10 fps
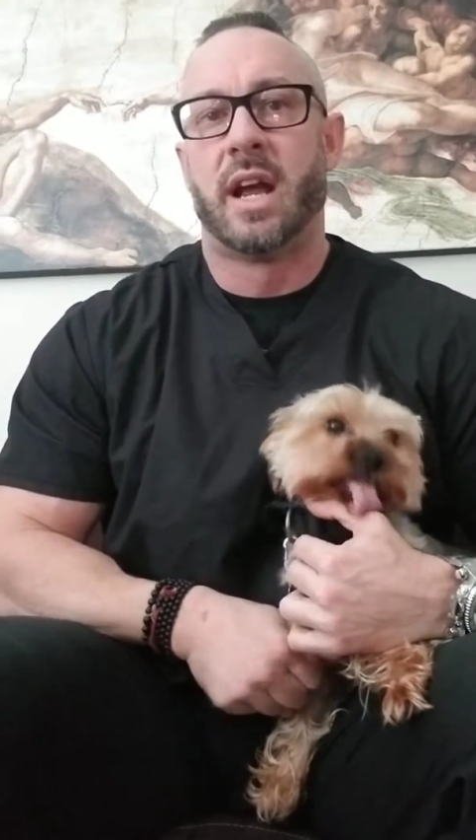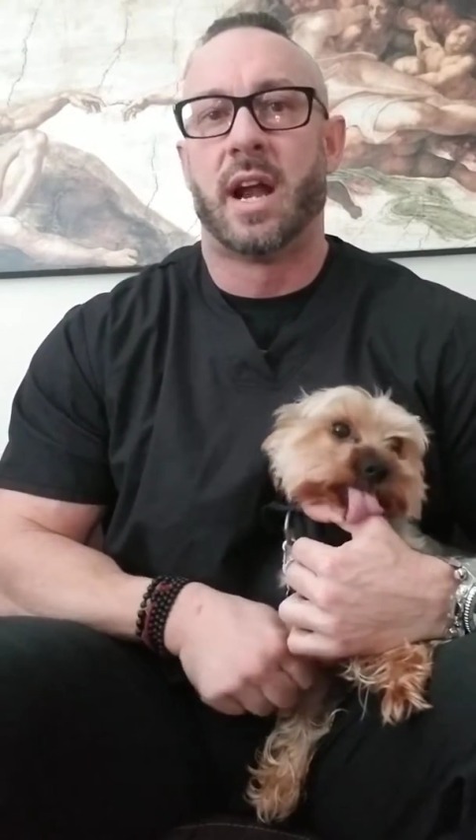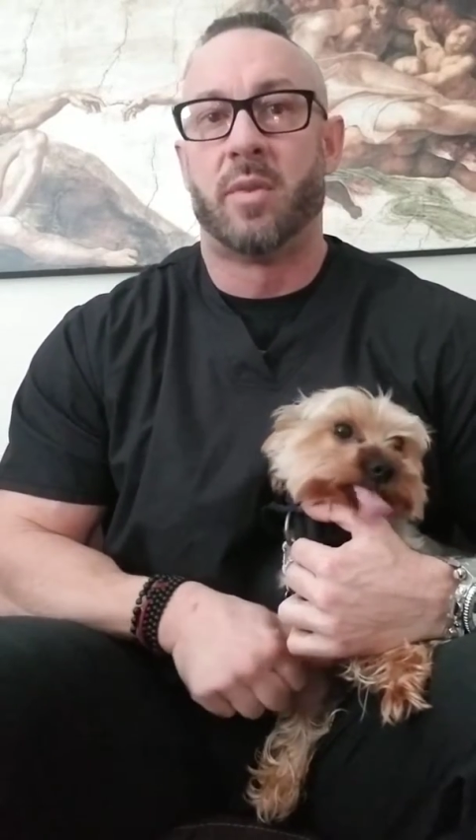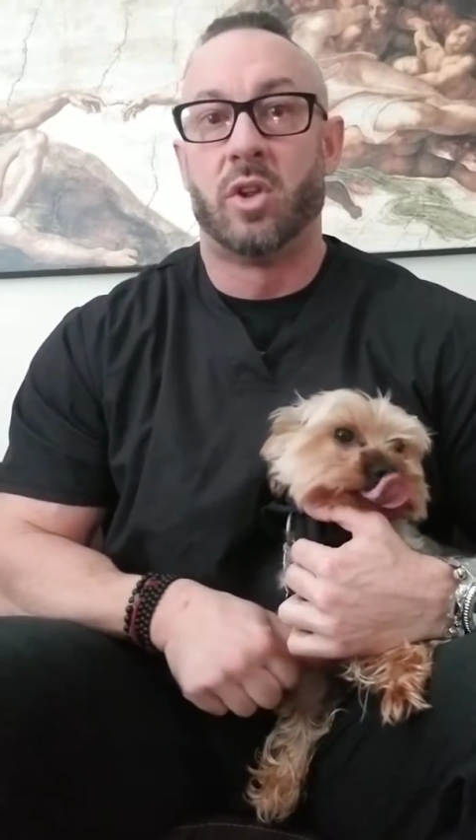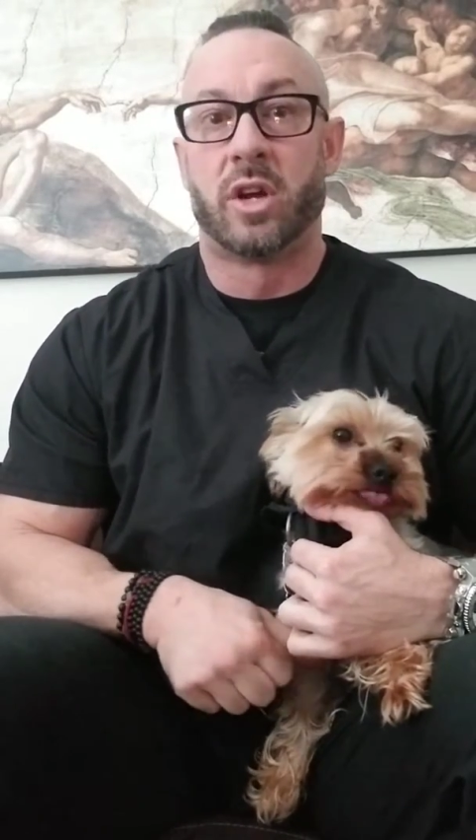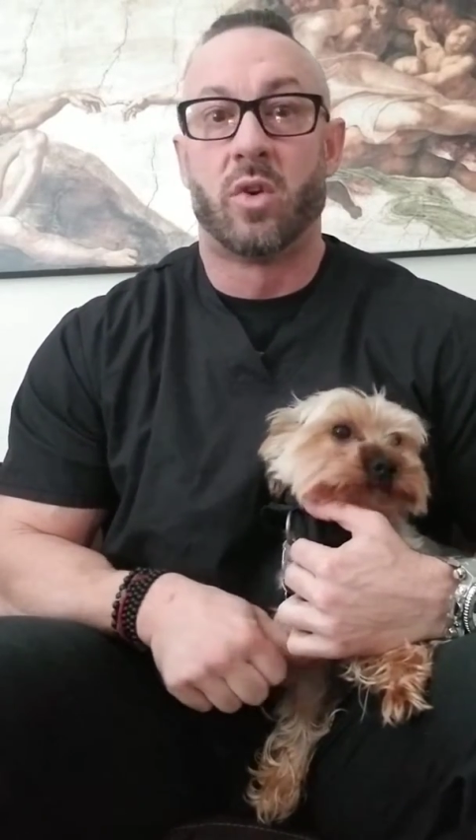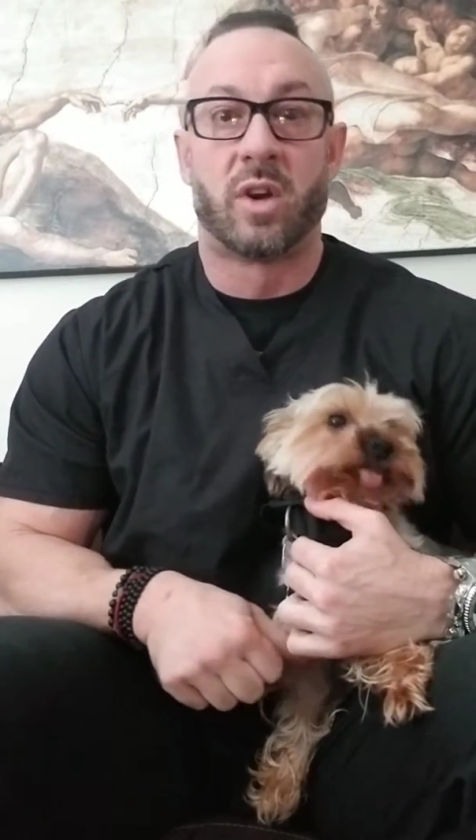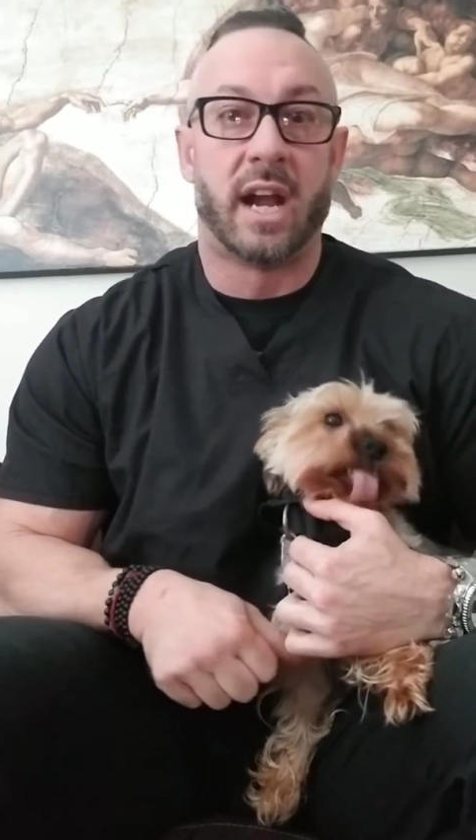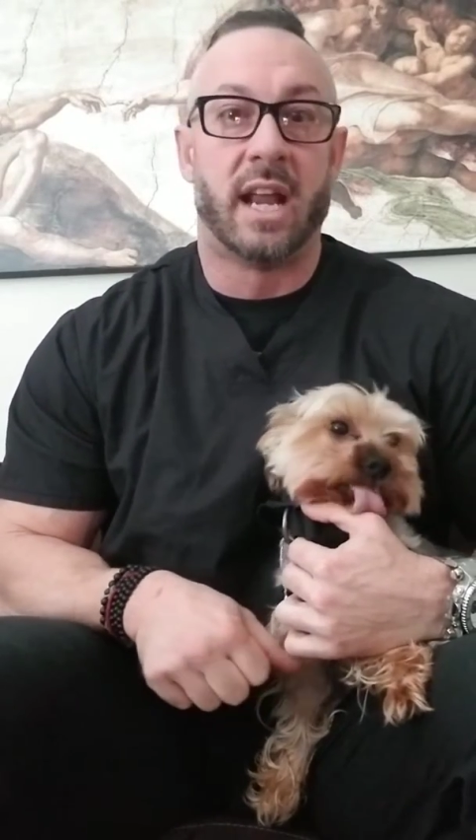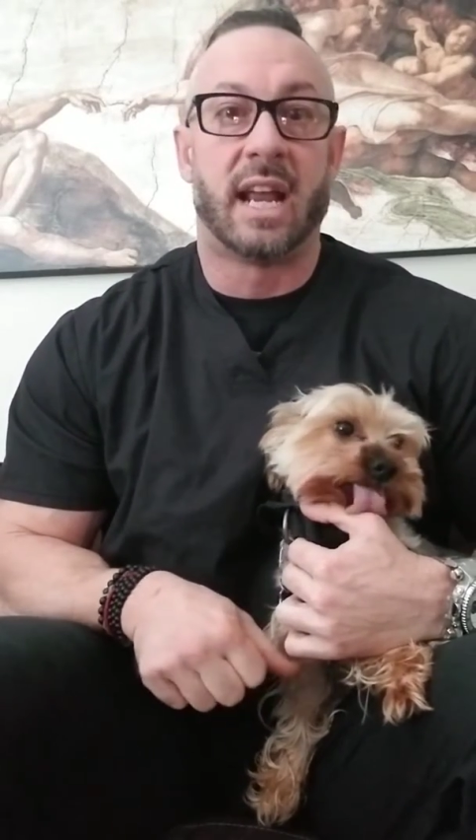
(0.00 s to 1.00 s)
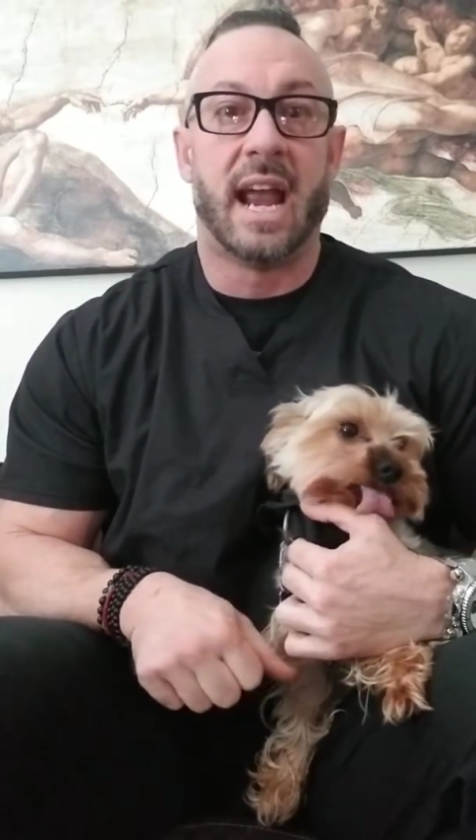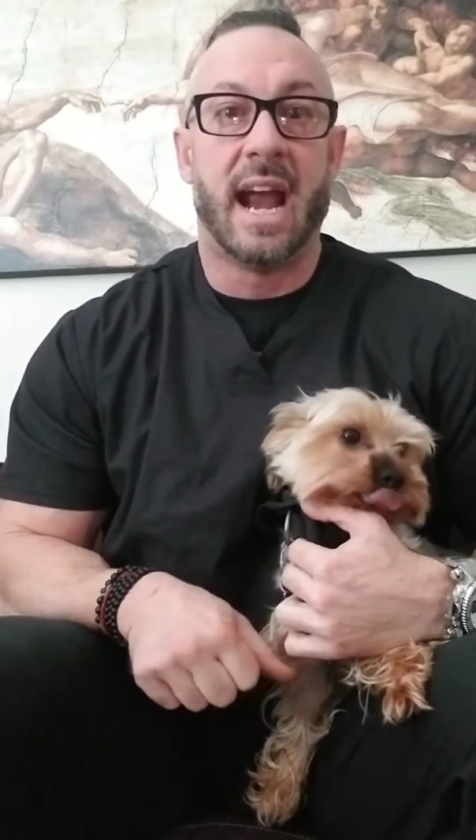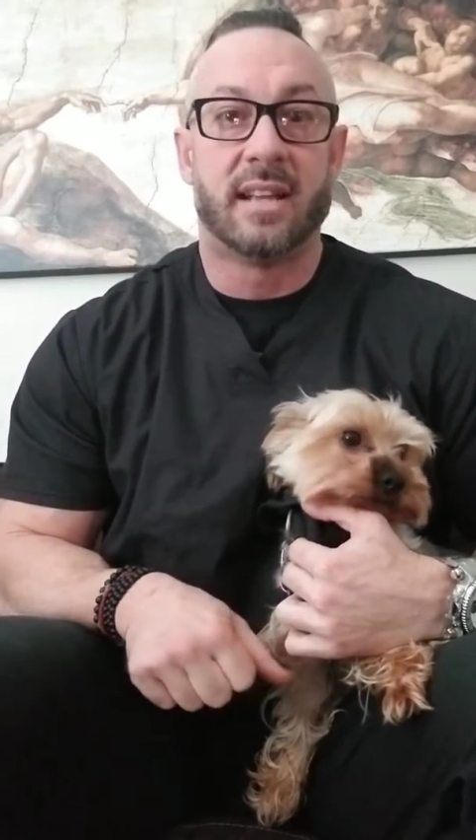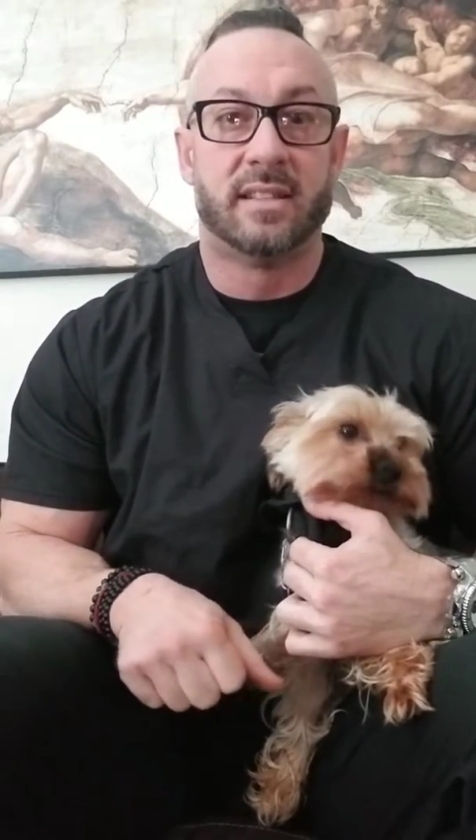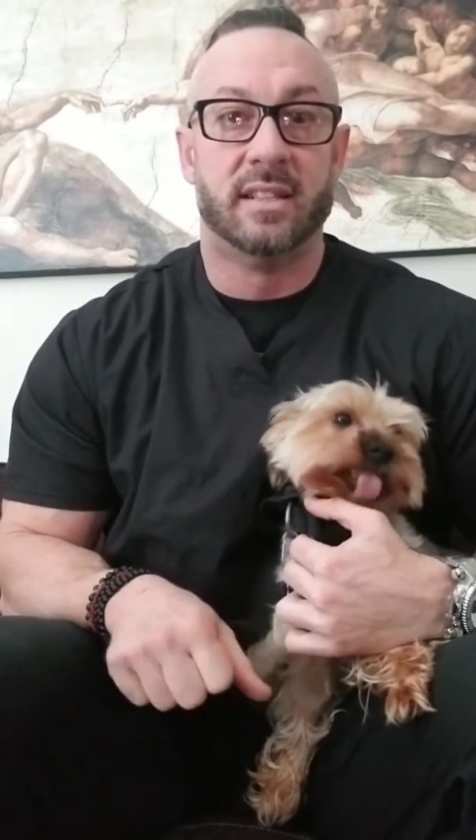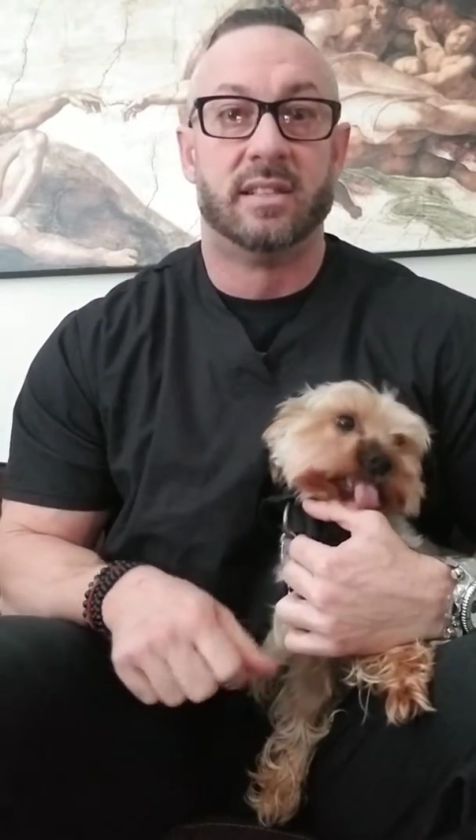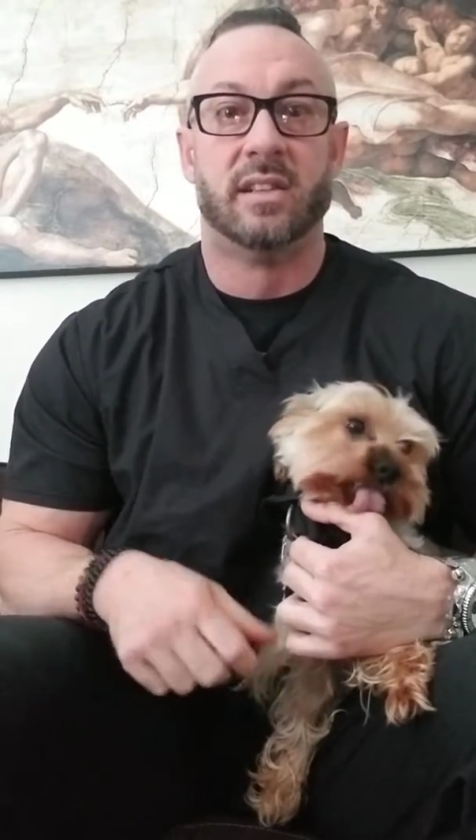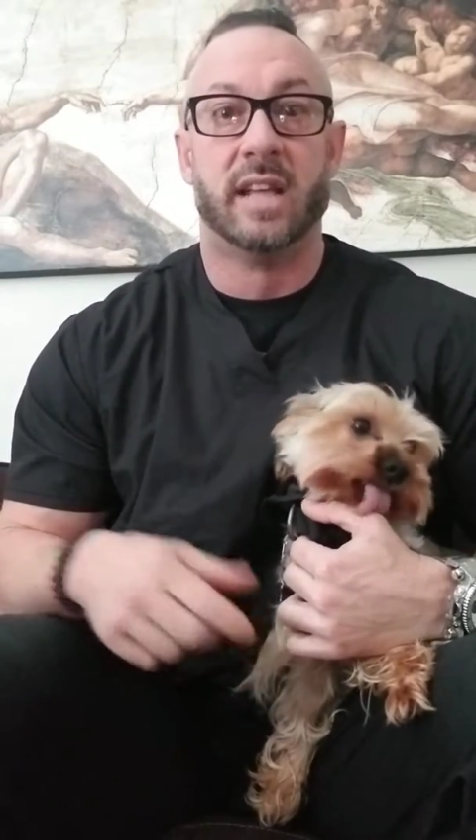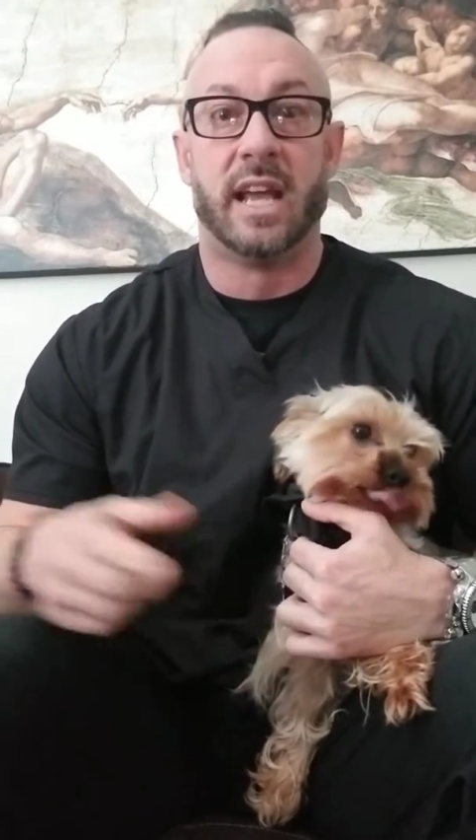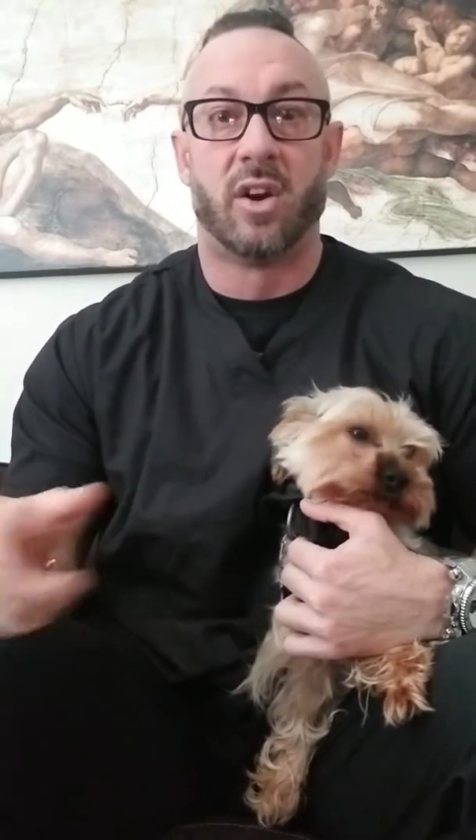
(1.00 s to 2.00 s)
I'm going to look at organic acids
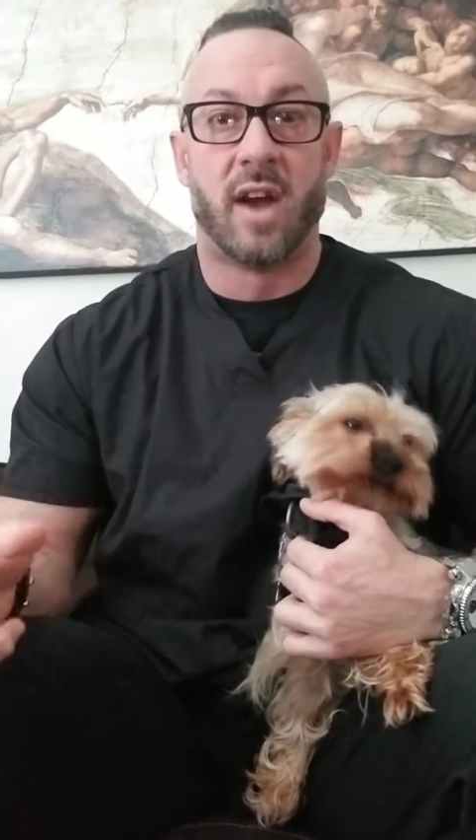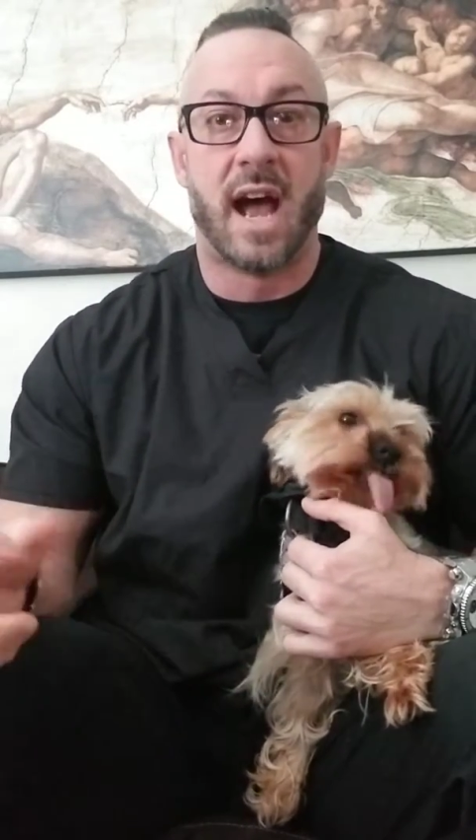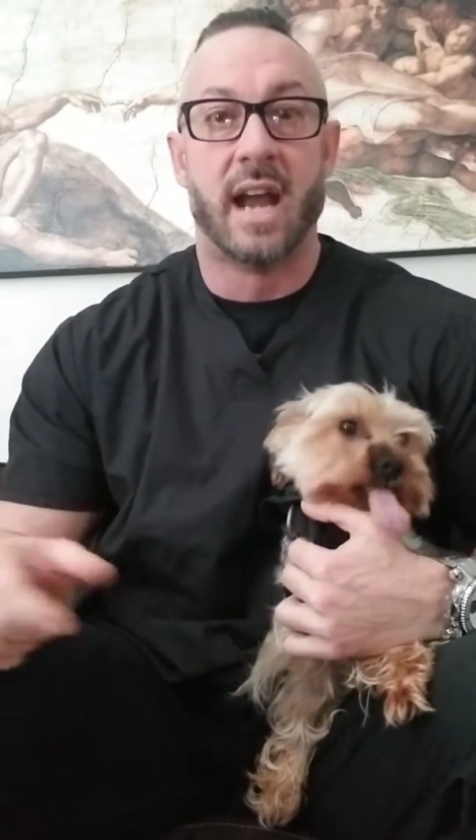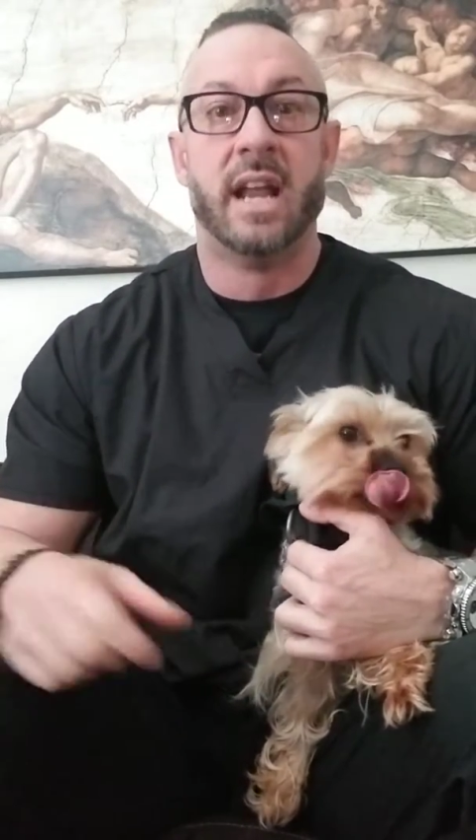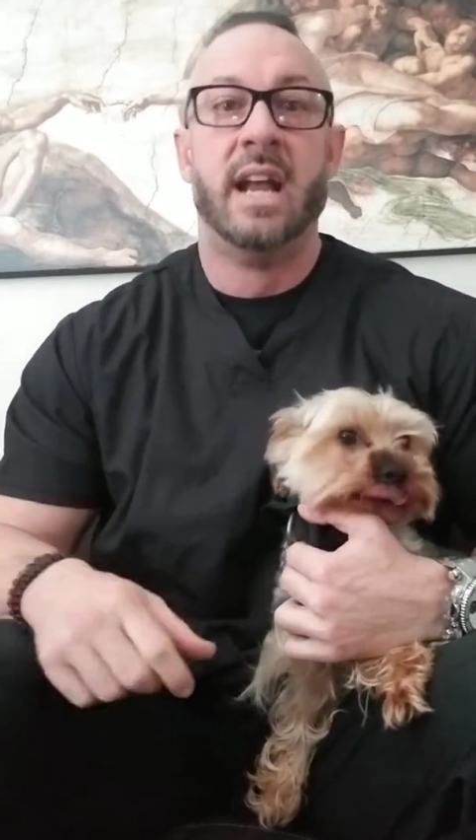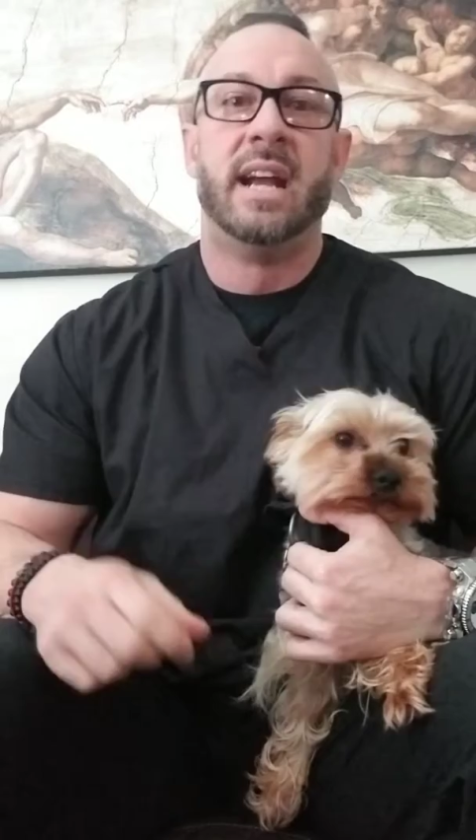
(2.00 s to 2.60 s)
later on